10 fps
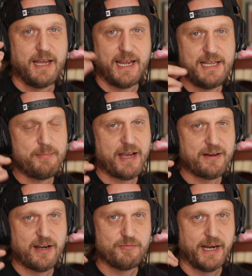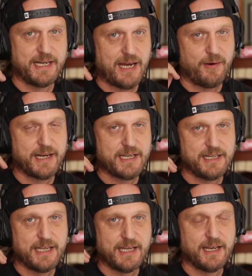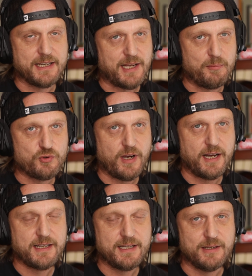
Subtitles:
in the background right now, I can hear a dump truck.